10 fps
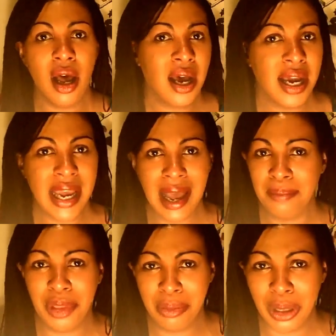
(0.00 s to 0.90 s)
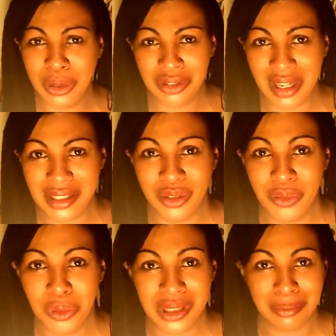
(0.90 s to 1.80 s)
I am the
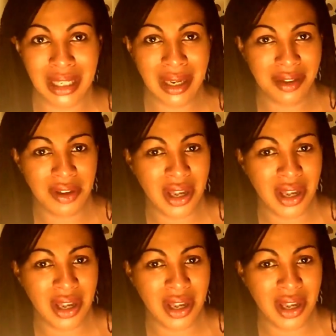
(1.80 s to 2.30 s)
motivating force in my life,